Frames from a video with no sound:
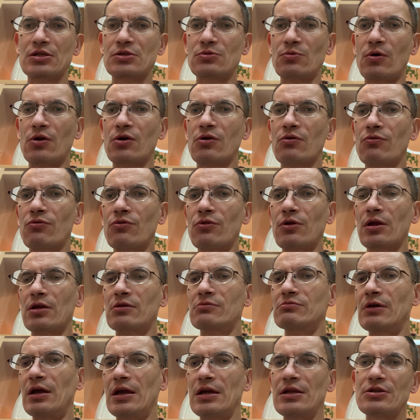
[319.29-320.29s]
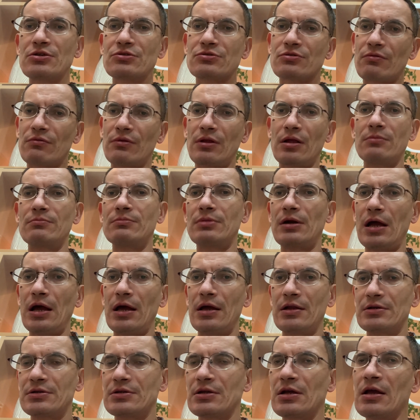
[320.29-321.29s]
is one of the creators of that
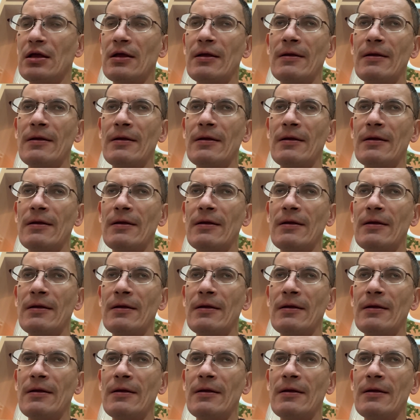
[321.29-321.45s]
brand,